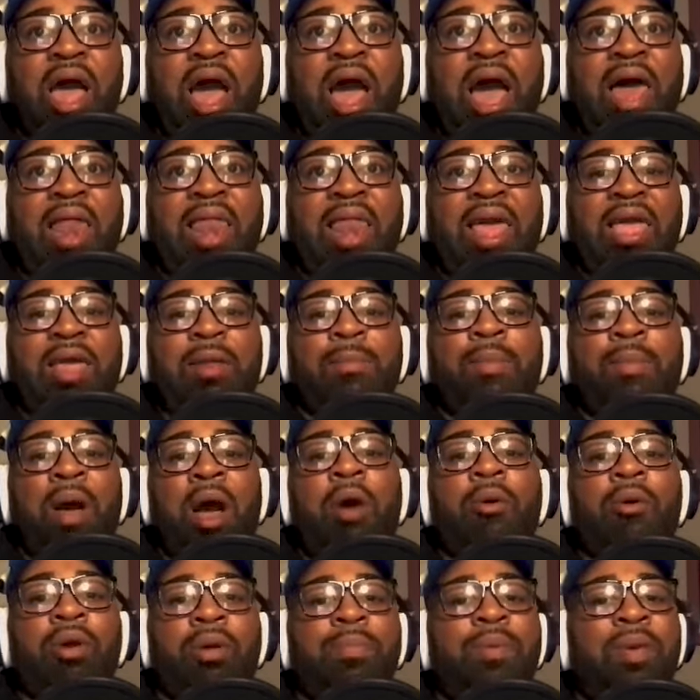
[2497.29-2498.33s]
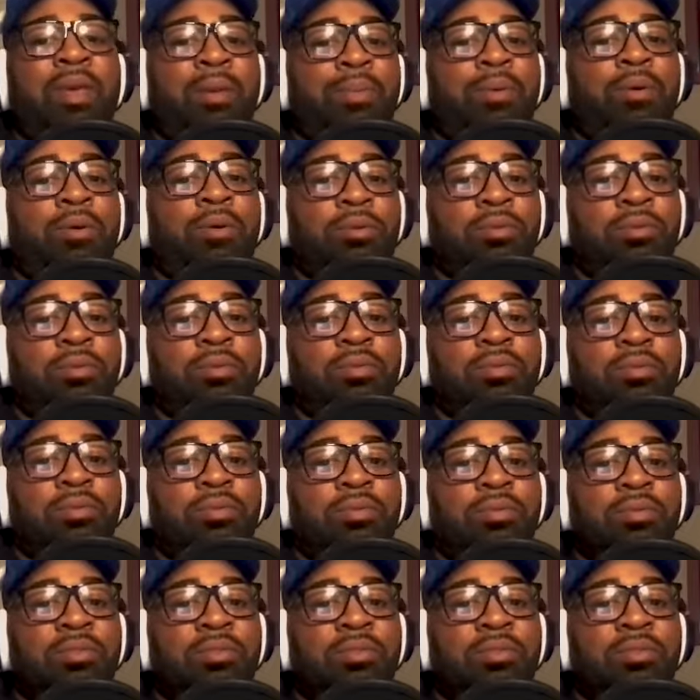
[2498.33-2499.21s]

I like empowering people. Right.